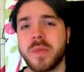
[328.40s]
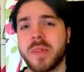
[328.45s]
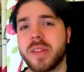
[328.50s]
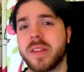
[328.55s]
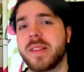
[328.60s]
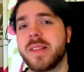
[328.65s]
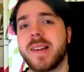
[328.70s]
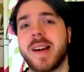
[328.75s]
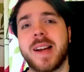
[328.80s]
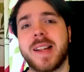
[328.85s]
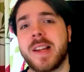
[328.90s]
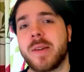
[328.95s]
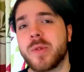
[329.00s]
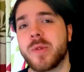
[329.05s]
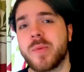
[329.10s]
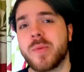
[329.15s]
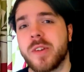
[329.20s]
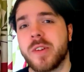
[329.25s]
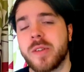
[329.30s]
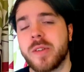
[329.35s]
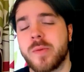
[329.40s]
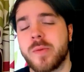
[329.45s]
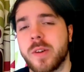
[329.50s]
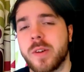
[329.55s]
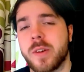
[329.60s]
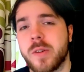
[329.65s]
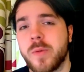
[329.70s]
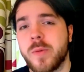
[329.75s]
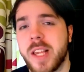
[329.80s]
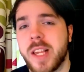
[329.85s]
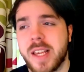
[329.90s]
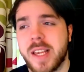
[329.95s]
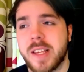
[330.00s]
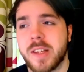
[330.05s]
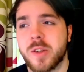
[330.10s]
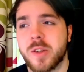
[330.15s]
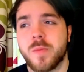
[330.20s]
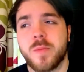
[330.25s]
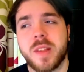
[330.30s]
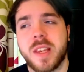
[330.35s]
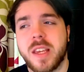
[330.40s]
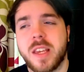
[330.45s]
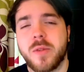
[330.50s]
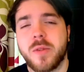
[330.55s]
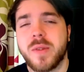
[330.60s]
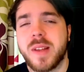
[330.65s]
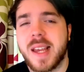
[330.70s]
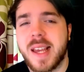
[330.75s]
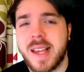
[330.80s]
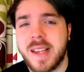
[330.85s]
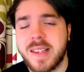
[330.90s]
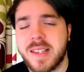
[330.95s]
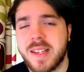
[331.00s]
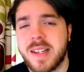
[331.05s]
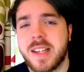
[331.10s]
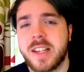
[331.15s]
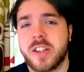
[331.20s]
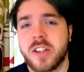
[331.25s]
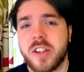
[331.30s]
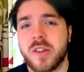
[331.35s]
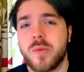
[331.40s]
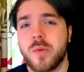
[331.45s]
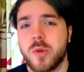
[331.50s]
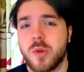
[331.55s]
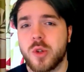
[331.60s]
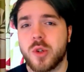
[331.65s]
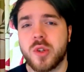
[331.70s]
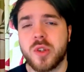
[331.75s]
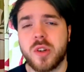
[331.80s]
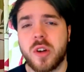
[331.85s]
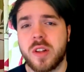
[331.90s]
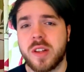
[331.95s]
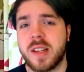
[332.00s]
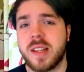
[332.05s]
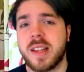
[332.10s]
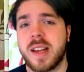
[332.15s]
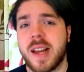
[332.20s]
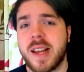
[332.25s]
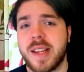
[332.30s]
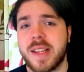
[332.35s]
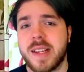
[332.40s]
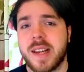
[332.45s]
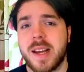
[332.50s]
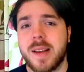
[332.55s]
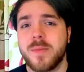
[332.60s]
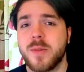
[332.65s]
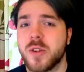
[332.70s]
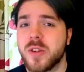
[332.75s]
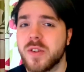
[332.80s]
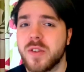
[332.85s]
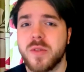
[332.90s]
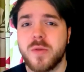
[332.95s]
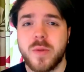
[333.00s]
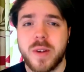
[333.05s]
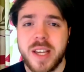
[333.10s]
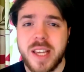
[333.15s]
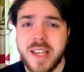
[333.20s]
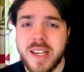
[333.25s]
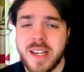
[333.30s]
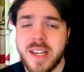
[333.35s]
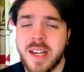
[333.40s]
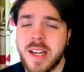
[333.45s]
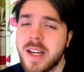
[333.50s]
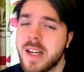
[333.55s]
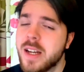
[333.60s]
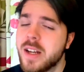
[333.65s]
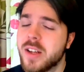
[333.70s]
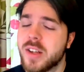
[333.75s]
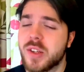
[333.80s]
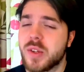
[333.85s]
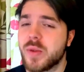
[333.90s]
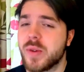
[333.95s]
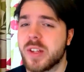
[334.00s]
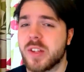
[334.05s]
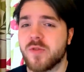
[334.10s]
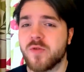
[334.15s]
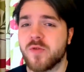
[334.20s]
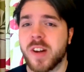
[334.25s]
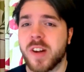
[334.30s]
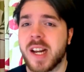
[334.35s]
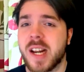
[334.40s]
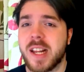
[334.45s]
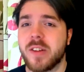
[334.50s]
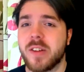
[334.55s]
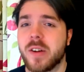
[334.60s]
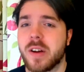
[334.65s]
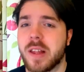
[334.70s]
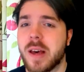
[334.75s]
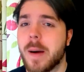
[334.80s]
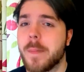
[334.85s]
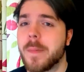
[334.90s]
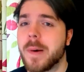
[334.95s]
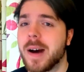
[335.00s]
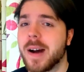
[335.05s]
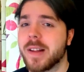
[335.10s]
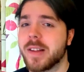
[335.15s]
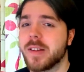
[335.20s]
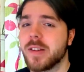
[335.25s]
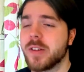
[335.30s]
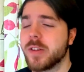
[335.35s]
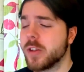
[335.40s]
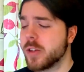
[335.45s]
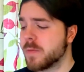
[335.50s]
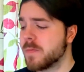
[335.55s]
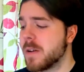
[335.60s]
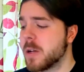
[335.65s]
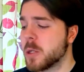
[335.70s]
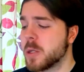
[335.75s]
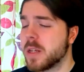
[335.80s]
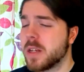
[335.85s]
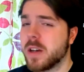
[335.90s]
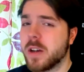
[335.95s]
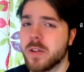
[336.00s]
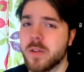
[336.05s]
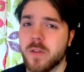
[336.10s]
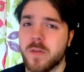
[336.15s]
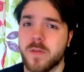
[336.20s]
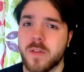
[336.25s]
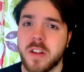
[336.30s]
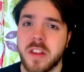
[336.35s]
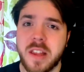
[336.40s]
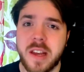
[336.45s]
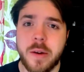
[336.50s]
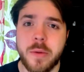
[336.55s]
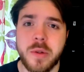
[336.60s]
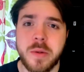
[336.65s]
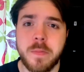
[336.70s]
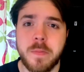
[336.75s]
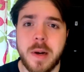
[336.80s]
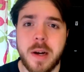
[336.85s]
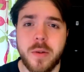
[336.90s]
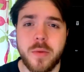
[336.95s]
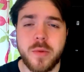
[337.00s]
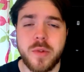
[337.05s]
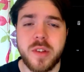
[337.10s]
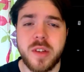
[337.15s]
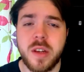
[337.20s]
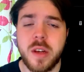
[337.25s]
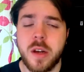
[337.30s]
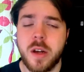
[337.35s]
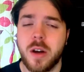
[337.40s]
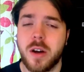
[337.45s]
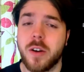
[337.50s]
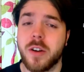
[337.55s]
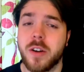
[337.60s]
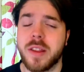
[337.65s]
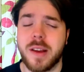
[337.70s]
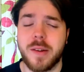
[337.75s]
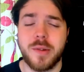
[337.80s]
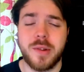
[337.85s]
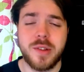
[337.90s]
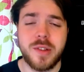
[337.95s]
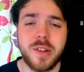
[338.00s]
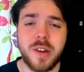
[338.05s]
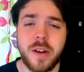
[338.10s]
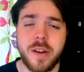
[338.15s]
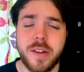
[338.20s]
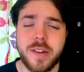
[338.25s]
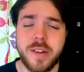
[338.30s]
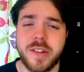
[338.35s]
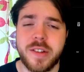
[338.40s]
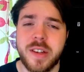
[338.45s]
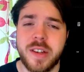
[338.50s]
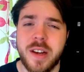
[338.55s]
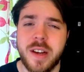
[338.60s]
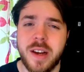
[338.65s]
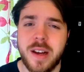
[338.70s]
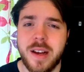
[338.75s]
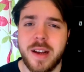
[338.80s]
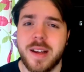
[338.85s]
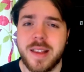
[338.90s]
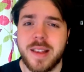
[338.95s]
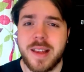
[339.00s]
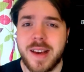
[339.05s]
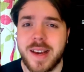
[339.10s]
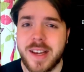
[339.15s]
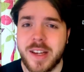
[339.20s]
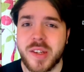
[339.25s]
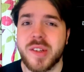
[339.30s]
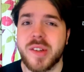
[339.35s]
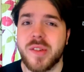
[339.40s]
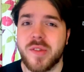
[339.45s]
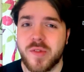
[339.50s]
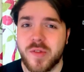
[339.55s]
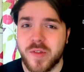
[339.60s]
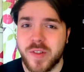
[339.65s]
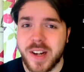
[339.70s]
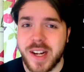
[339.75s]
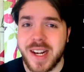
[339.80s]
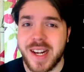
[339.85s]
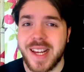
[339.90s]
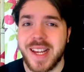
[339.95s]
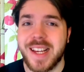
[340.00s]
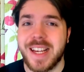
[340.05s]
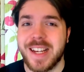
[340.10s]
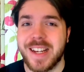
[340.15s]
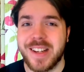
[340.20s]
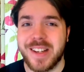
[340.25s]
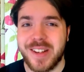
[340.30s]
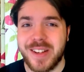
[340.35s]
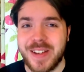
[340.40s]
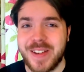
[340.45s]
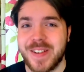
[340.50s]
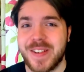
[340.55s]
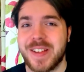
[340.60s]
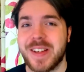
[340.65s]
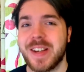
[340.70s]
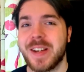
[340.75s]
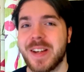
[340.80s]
9 hours worth of work a week is something you could easily do just on a night time during the week. So it's really not that bad. And to especially earn over £1,000 or $1,000, that is really good.